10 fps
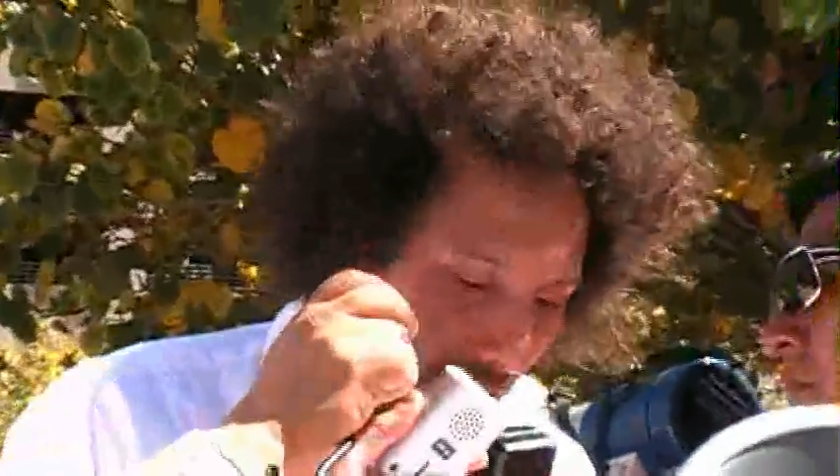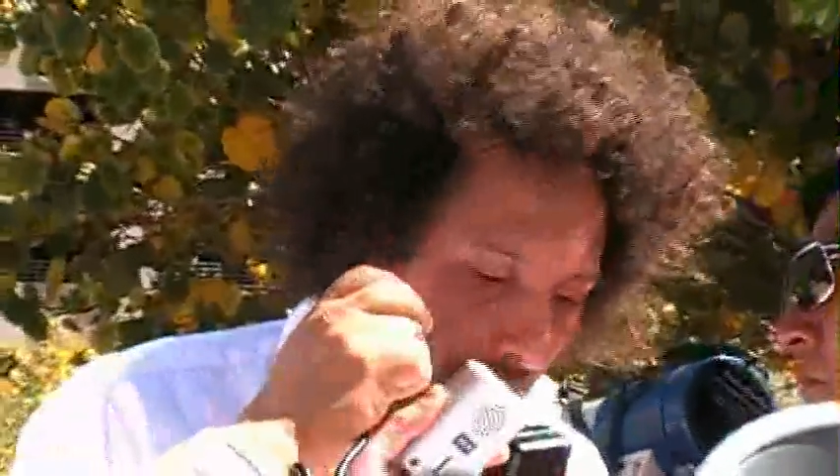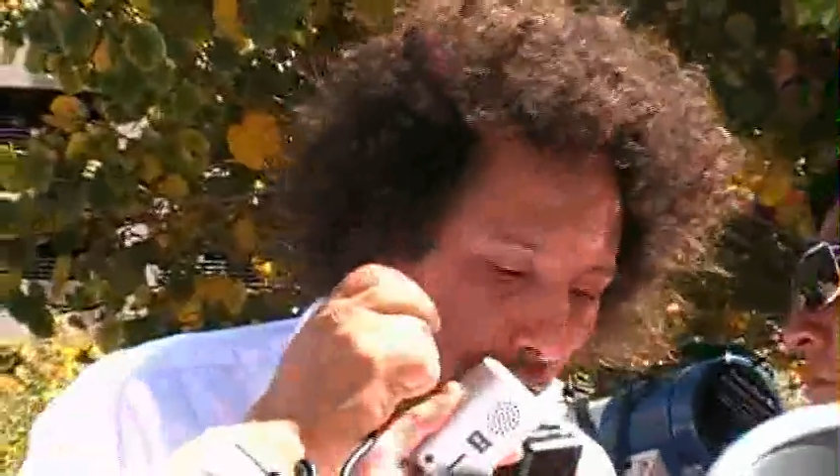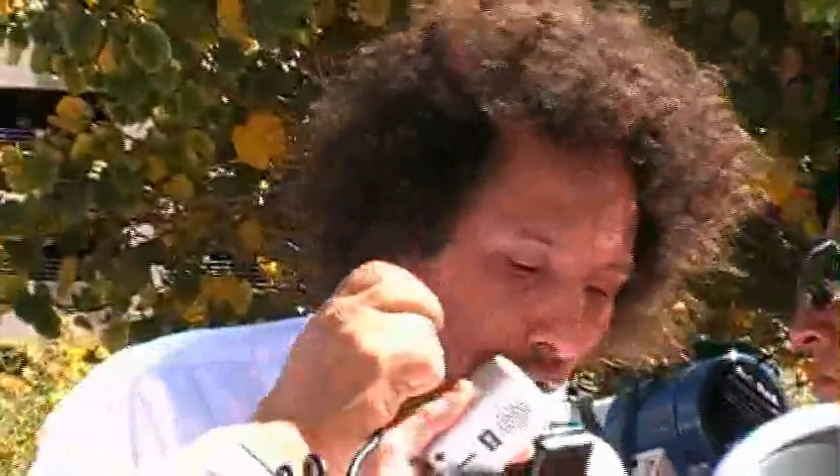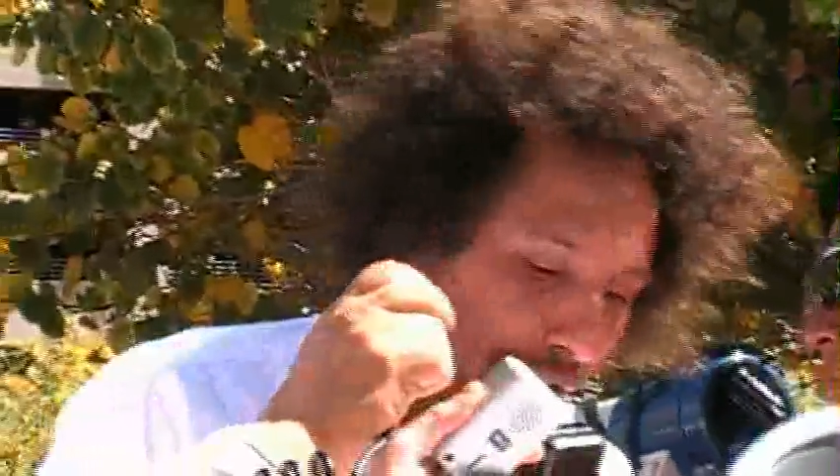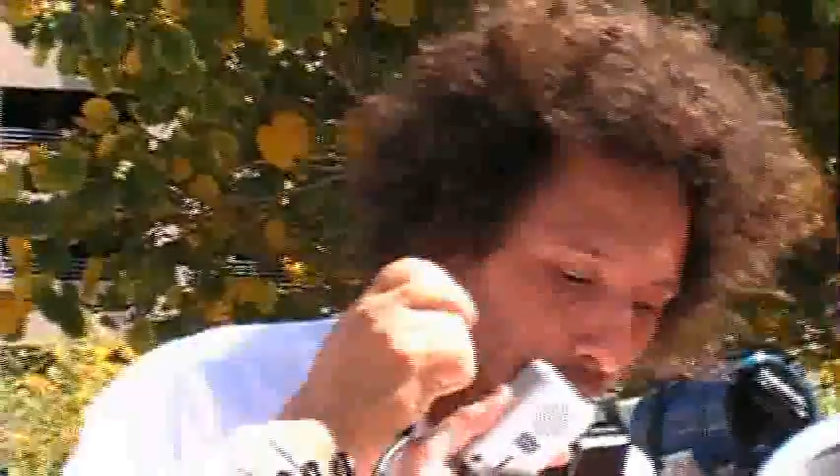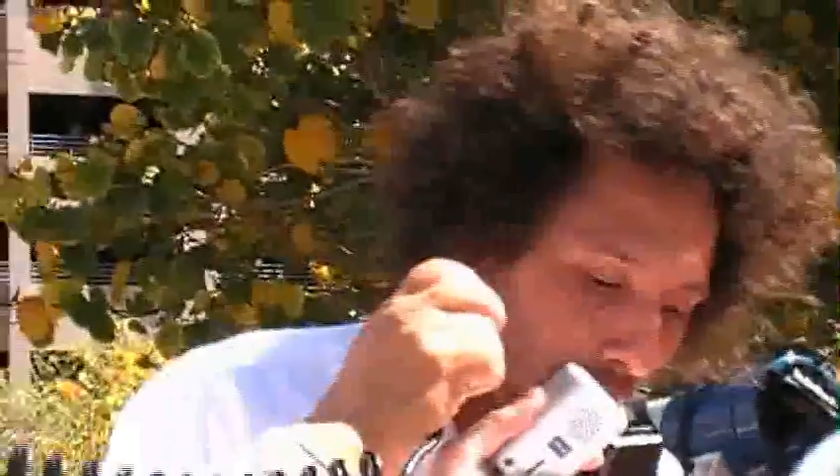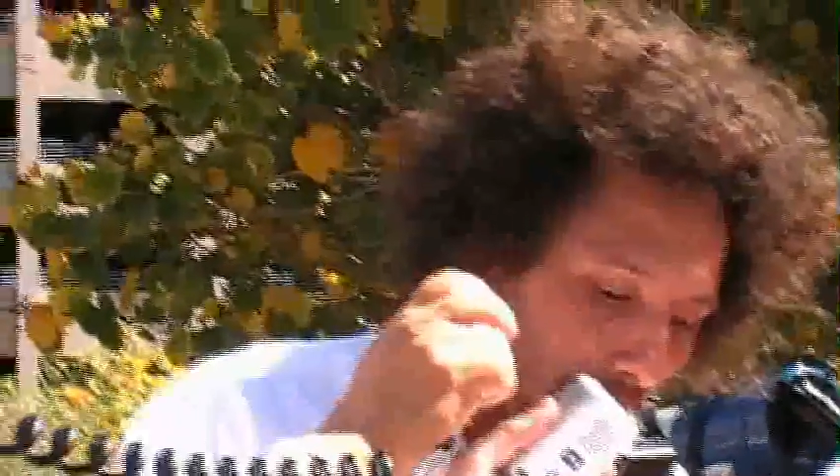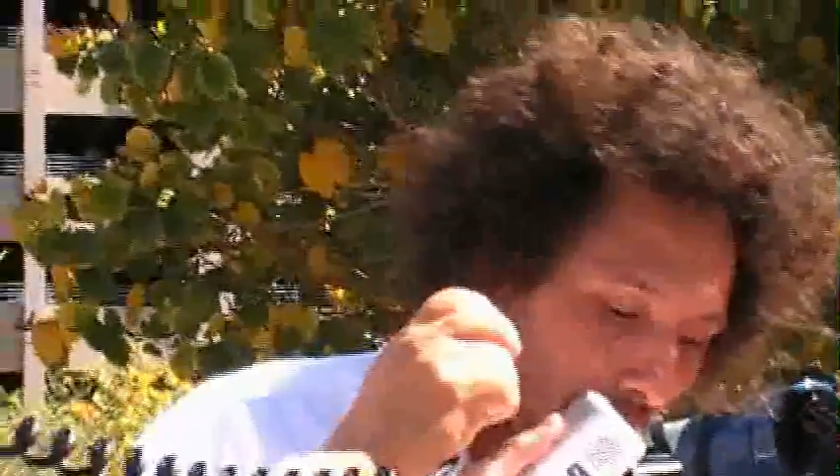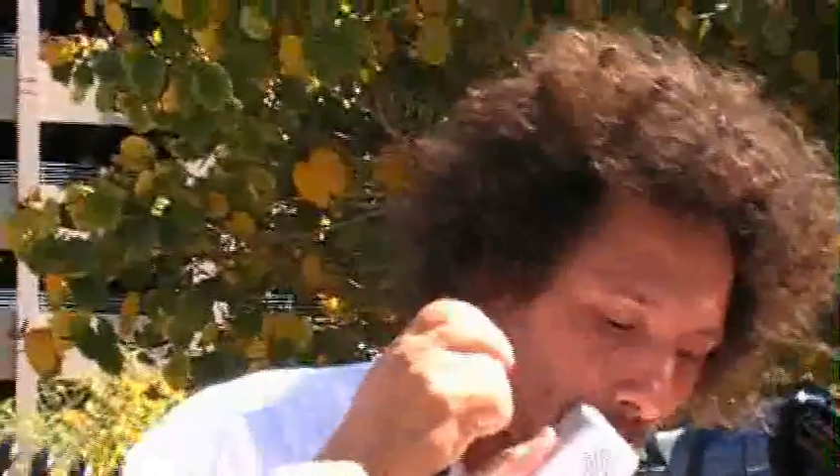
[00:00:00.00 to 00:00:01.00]
to
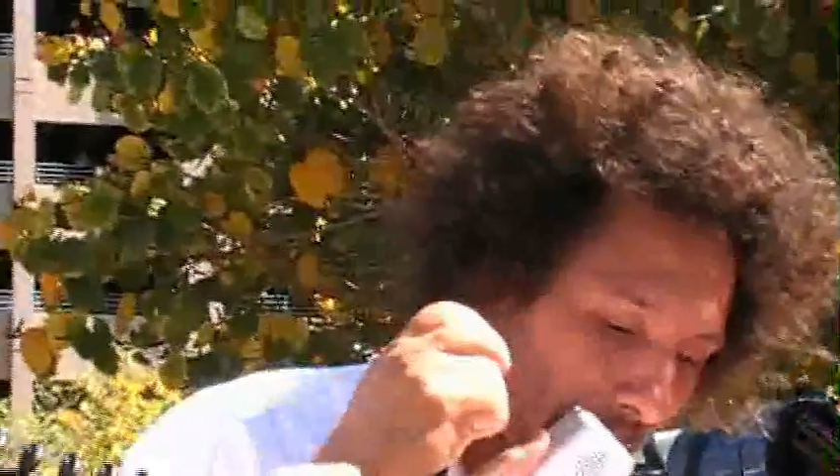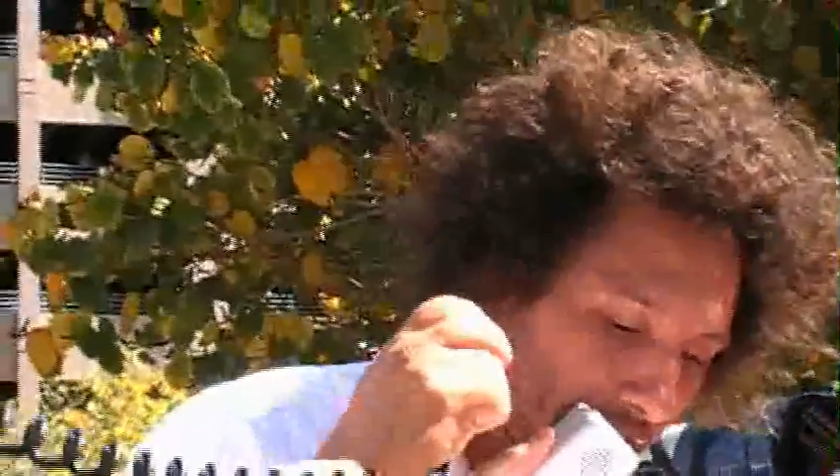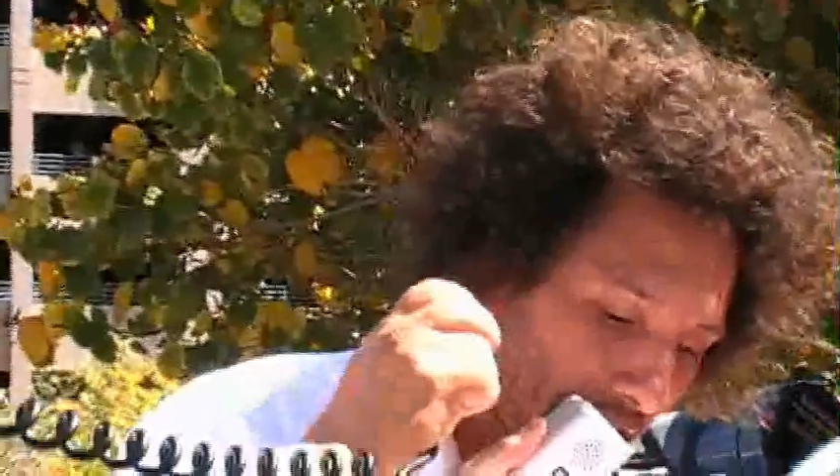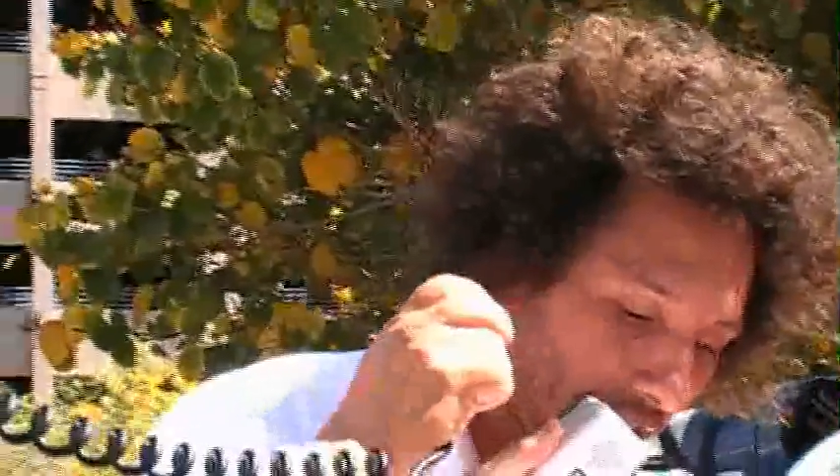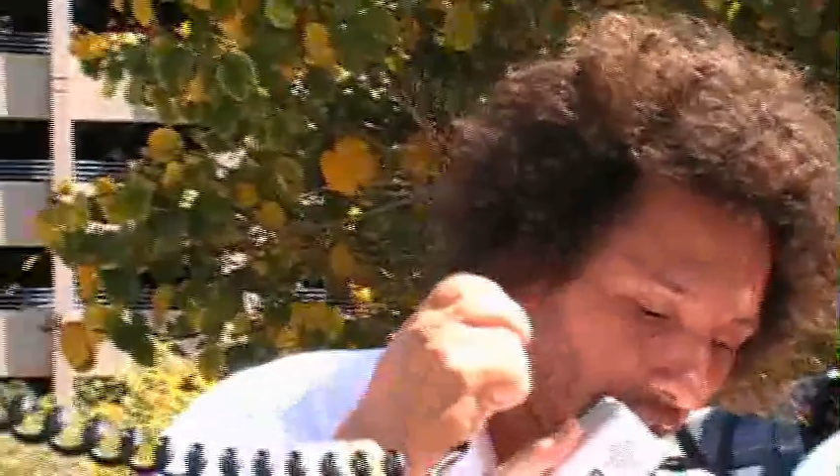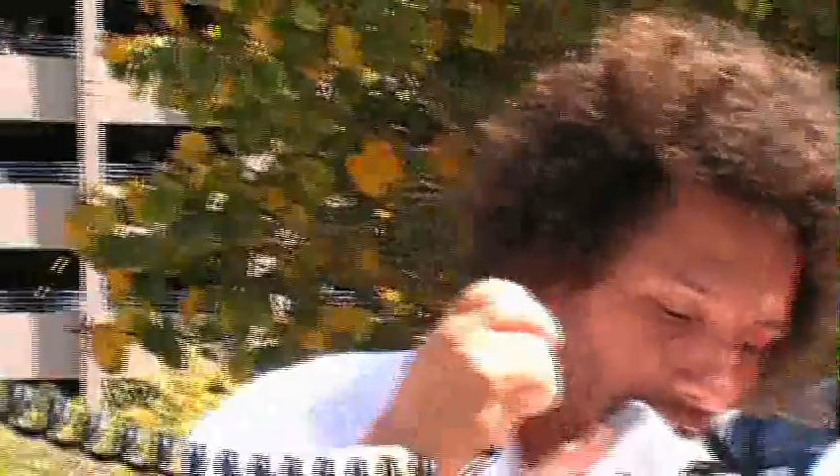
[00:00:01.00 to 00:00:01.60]
fulfill her mission